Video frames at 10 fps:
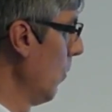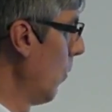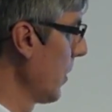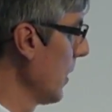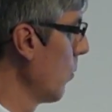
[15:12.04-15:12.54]

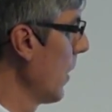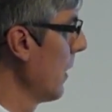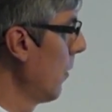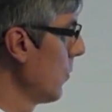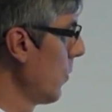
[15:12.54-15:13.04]
working
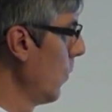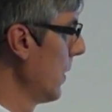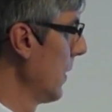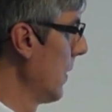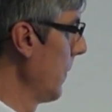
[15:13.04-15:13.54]
together also
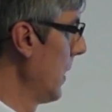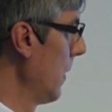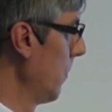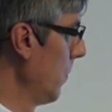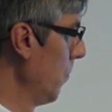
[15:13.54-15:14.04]
with
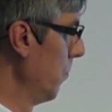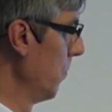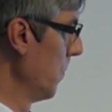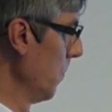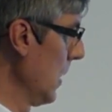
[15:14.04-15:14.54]

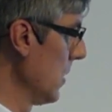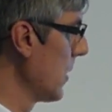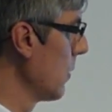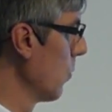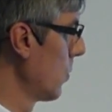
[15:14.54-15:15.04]

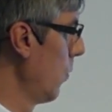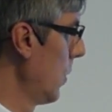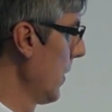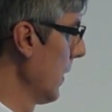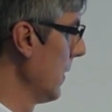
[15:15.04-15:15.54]
institutes
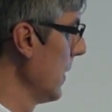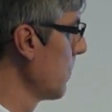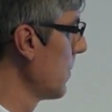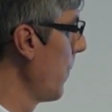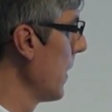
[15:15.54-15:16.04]
working in
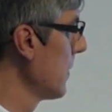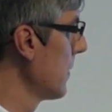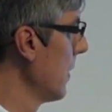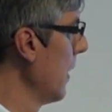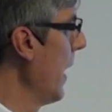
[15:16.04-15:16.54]
deep
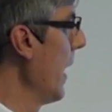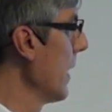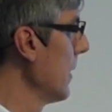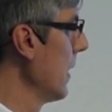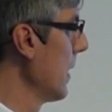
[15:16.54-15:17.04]
space
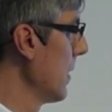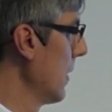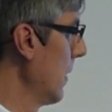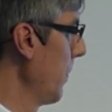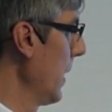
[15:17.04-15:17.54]
and in